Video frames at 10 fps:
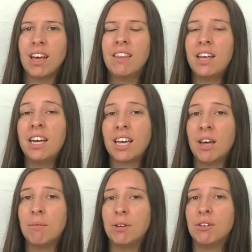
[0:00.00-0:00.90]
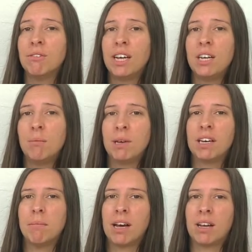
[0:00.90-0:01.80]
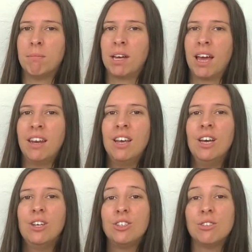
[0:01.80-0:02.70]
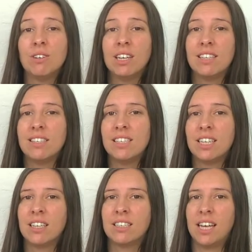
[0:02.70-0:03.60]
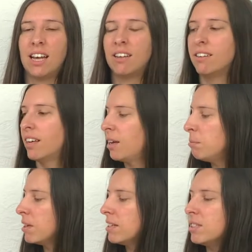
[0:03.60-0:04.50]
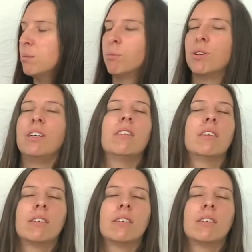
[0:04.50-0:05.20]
And then again, when you're ready to pick it back up again, just release the tongue down and begin to breathe.